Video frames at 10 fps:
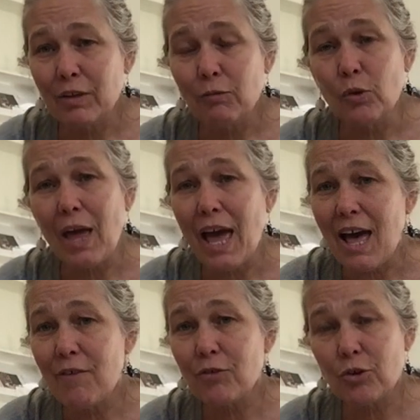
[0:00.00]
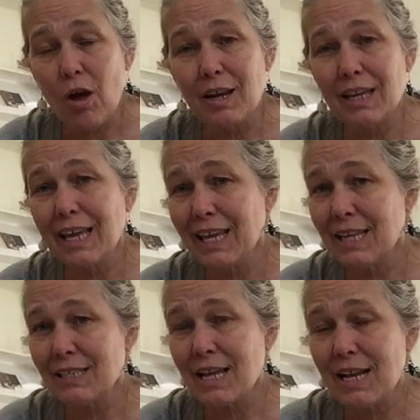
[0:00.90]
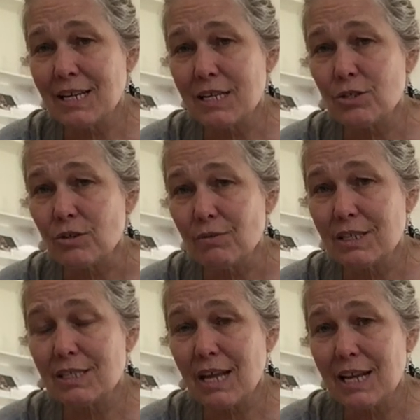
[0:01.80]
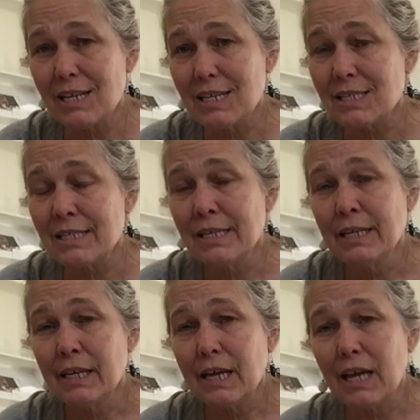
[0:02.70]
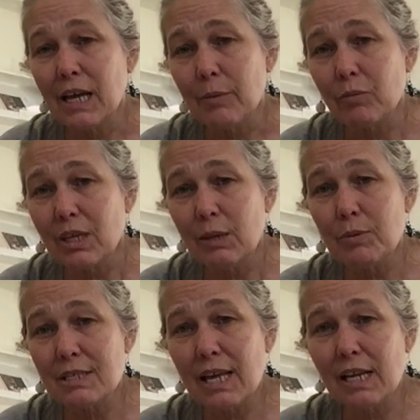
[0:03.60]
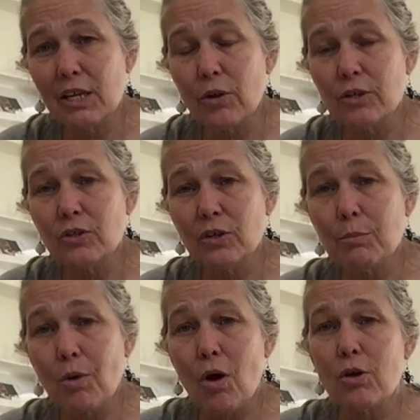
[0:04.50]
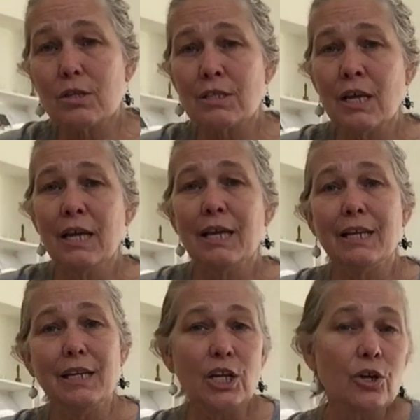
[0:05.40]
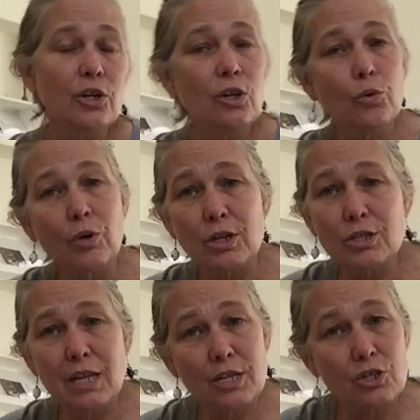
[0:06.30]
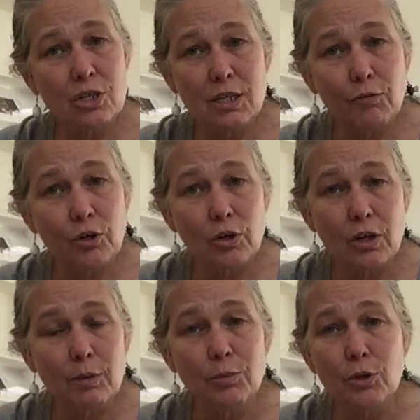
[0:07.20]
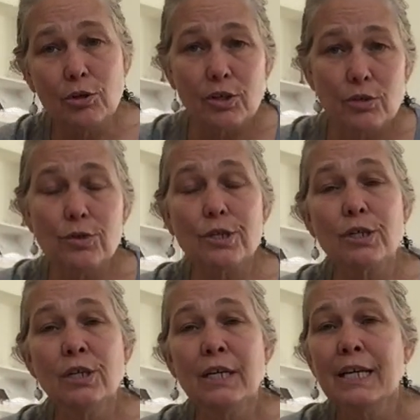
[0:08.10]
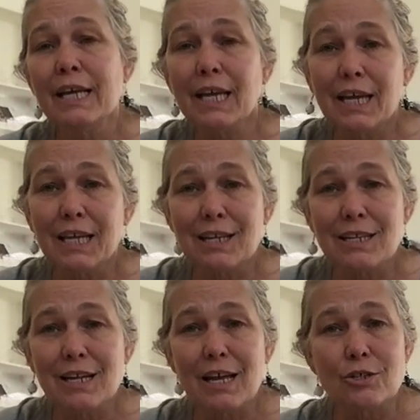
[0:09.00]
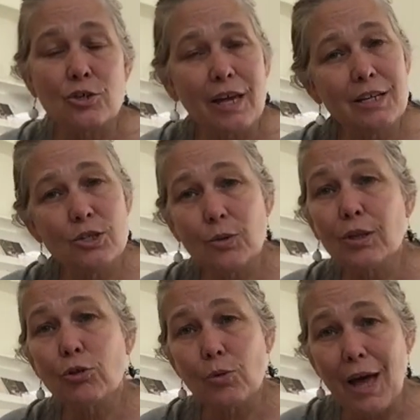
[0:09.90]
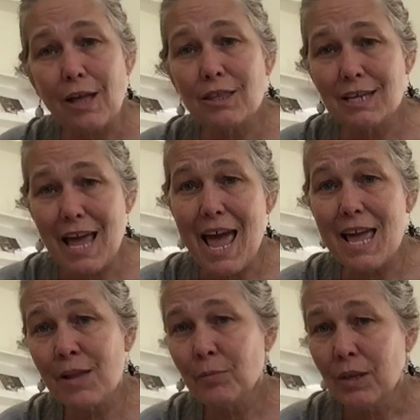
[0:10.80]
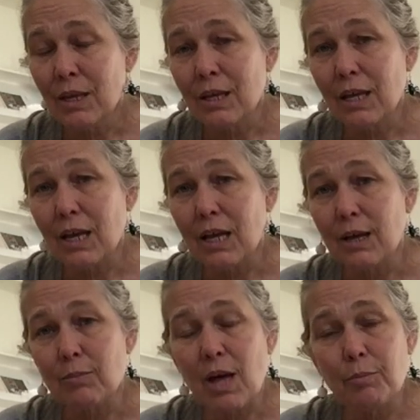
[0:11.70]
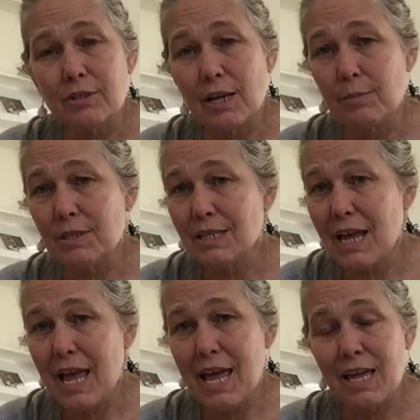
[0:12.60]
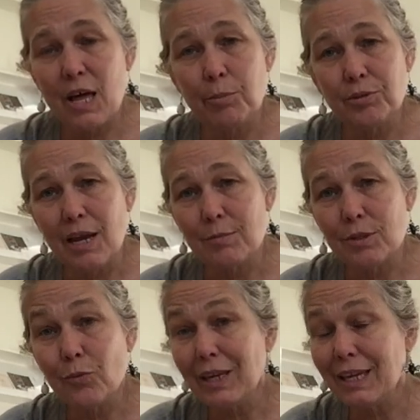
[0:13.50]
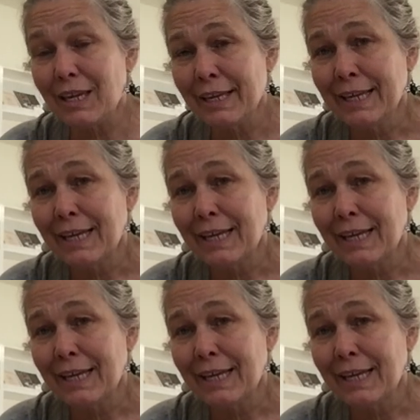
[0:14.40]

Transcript: If you have chronic hand tightness or wrist tightness, keep a set of yoga tune-up balls near your workstation if you're a computer user, and try to do it throughout the day, a couple times a day, a couple times a week,